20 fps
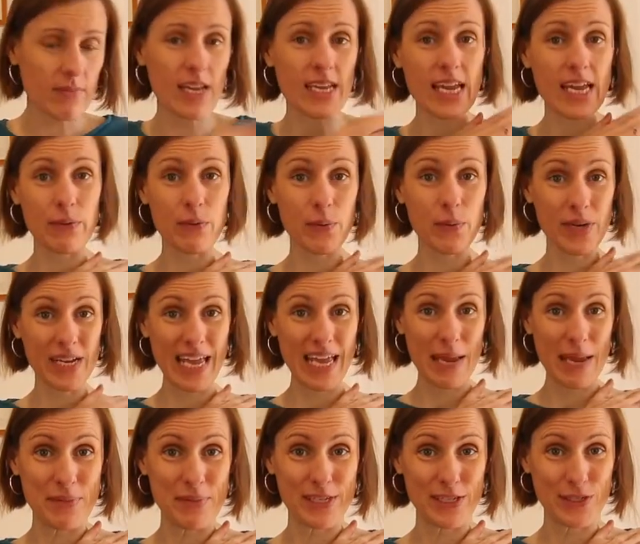Again, we want to
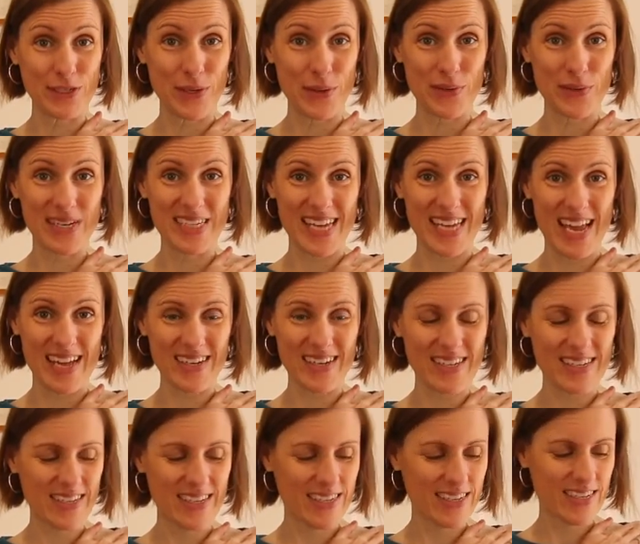this shoulder down.
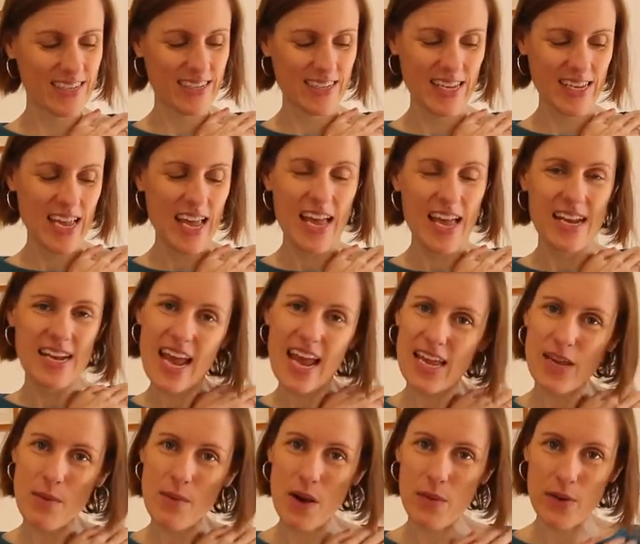Now
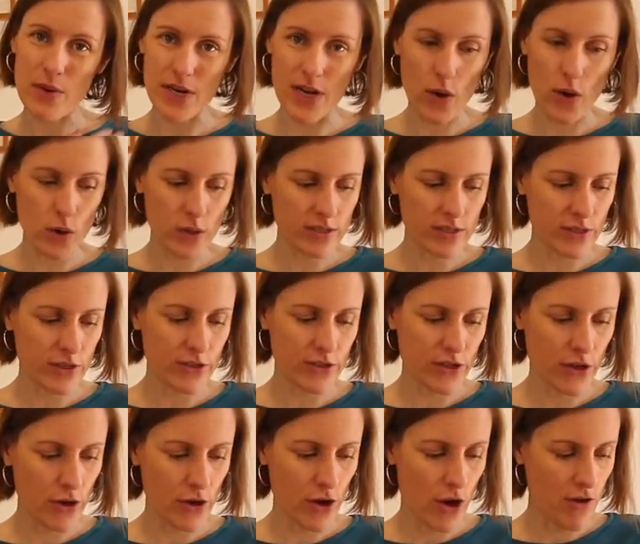you might want to also
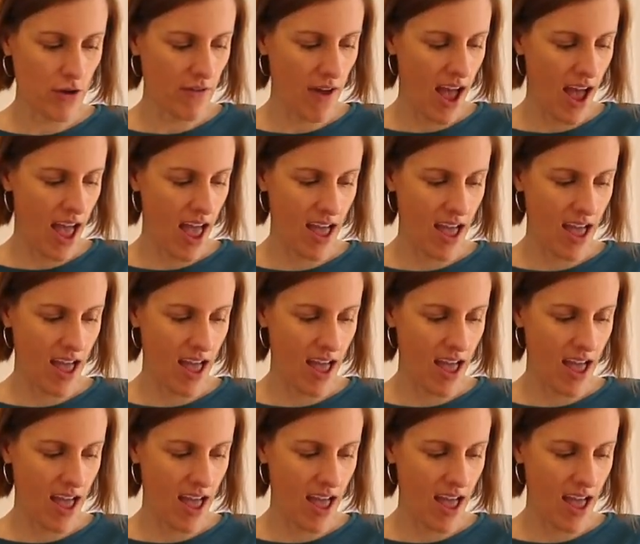turn over,